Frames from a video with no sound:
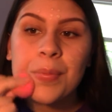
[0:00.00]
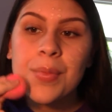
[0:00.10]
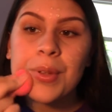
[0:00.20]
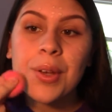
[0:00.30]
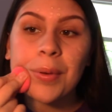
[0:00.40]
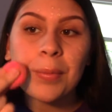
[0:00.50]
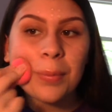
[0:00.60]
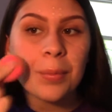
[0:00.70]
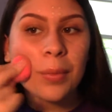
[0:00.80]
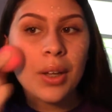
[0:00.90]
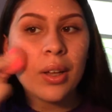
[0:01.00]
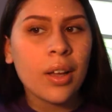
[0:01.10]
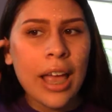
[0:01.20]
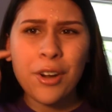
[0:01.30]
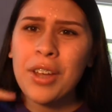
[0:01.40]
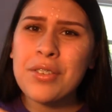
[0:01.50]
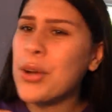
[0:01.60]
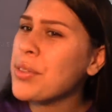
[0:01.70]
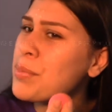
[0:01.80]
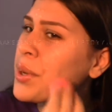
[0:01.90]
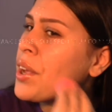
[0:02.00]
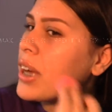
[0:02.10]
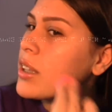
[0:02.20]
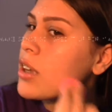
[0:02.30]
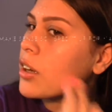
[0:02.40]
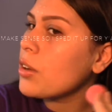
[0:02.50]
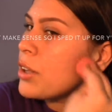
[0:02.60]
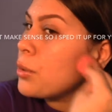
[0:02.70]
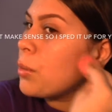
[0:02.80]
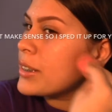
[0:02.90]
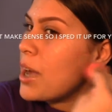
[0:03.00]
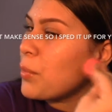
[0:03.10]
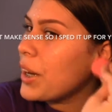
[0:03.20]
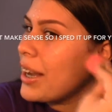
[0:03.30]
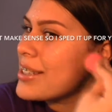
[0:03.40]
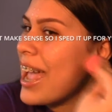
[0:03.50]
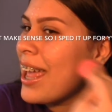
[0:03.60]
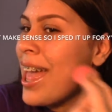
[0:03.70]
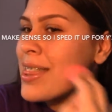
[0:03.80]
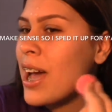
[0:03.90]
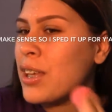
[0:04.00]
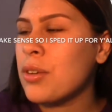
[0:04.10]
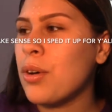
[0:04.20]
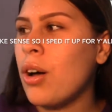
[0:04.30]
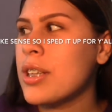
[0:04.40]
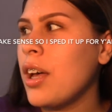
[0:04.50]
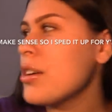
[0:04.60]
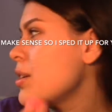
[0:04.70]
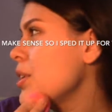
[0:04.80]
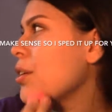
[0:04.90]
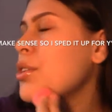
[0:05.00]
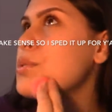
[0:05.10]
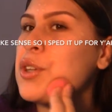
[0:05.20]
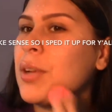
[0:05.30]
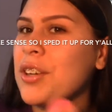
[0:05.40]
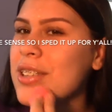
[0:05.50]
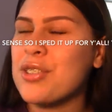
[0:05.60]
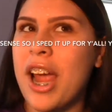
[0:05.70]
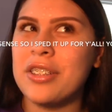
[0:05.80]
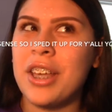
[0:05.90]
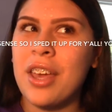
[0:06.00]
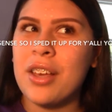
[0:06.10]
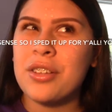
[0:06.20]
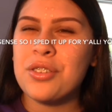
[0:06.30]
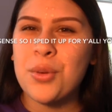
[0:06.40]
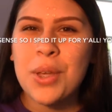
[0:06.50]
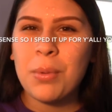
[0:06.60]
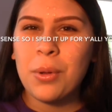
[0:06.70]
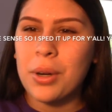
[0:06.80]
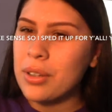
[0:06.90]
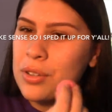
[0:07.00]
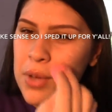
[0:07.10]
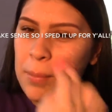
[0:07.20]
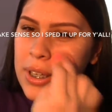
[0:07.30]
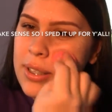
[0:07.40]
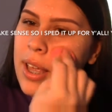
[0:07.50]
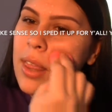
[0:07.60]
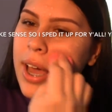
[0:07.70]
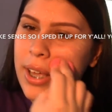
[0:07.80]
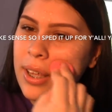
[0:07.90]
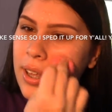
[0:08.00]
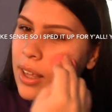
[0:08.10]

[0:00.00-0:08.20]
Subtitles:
So I don't know if you guys heard this, but I saw this article on Google one time where it said that like Ulta or something, or no, it's Beauty Blender, is like trying to like sue people or sue companies that like